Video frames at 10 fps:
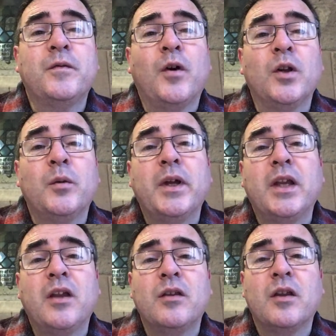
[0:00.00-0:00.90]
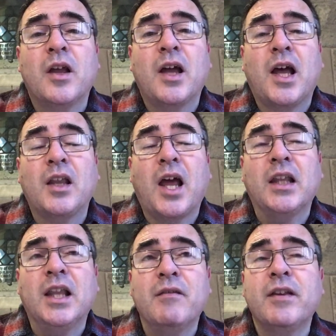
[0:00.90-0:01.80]
following
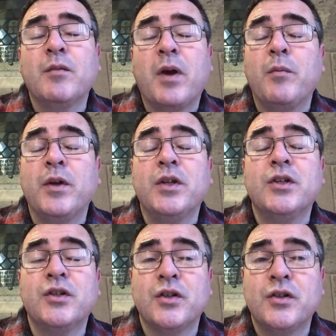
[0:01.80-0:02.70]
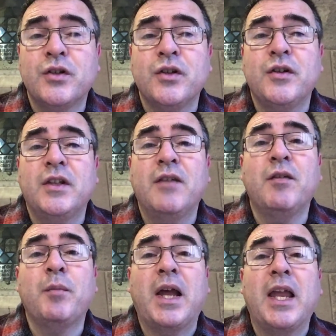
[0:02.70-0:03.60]
and living the way we should do,
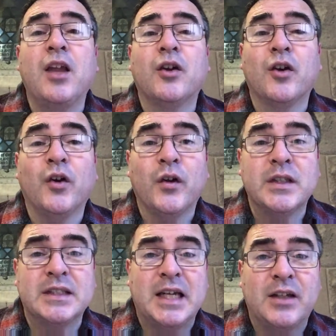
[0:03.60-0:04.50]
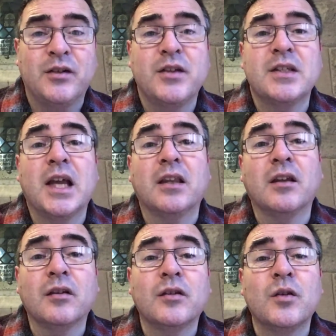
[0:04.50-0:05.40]
living by God's standards and
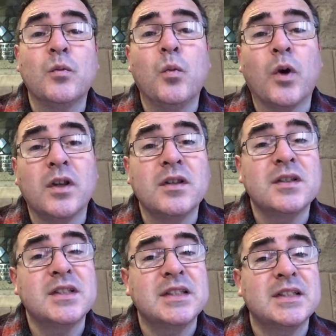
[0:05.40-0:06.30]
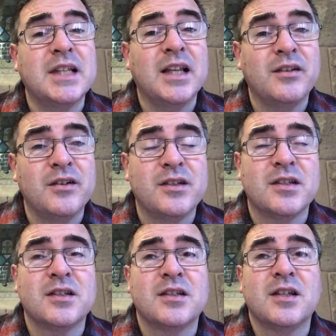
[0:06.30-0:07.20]
not the world's
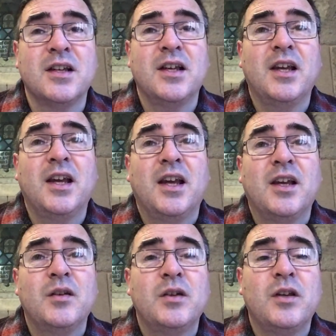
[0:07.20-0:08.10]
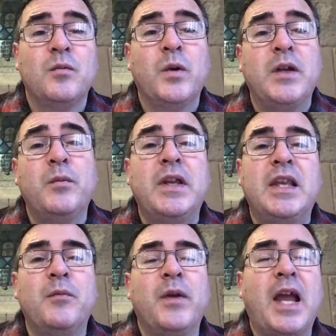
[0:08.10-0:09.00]
standards. You know,
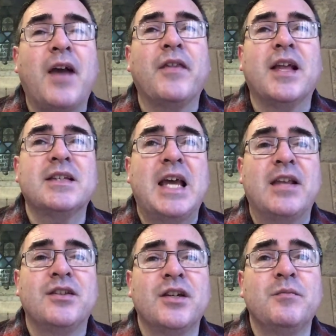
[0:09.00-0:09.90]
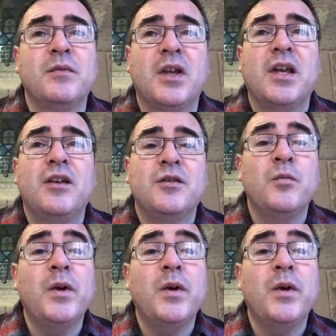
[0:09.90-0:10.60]
we have that tension, don't